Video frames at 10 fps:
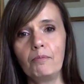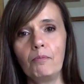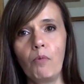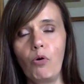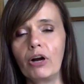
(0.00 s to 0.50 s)

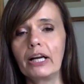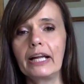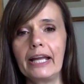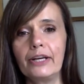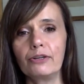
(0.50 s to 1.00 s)
more
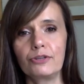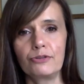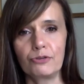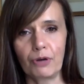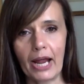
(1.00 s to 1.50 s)
inner
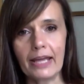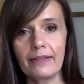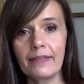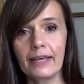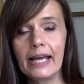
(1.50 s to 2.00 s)

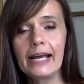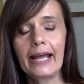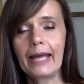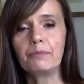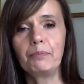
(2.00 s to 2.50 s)
strength
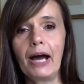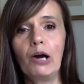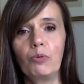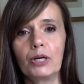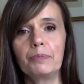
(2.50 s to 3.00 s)
and
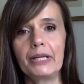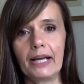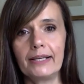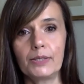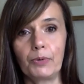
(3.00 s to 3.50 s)
power
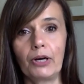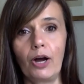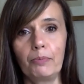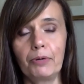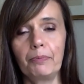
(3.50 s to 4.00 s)
because we're
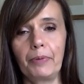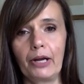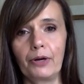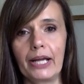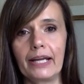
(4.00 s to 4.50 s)
all
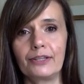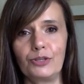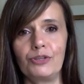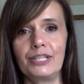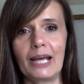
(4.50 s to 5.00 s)
preparing
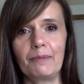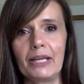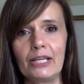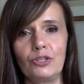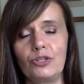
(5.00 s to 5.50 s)
to step
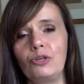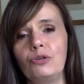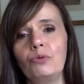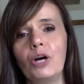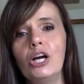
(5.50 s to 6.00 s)

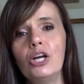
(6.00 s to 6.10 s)
into